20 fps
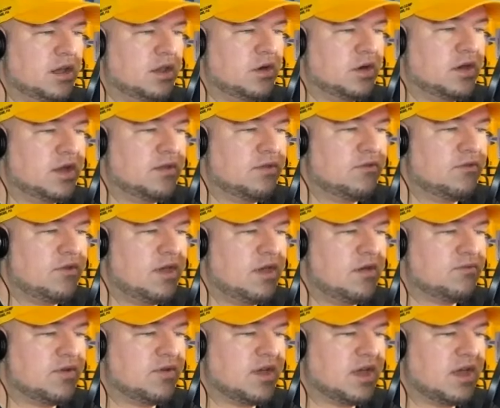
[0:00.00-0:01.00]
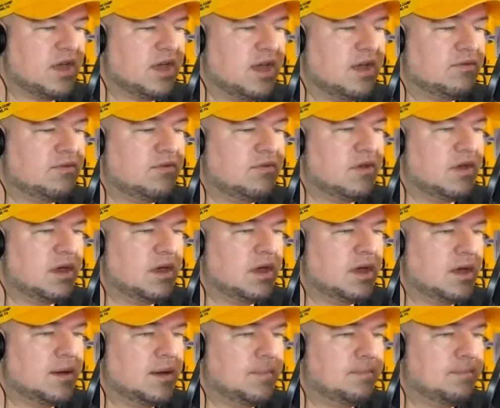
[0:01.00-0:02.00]
to look and see if I could get
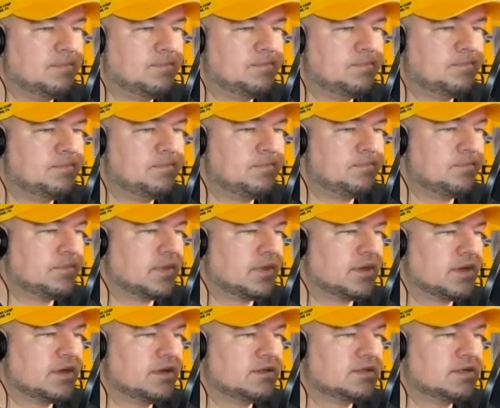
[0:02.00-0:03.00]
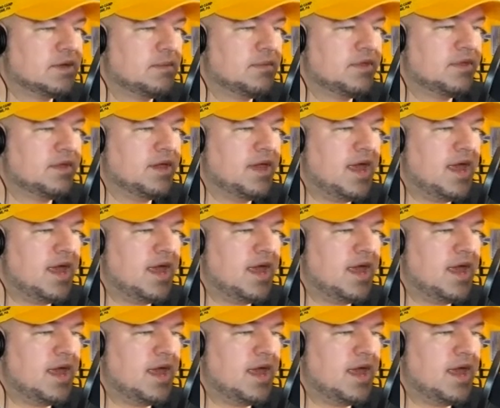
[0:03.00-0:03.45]
um, some of the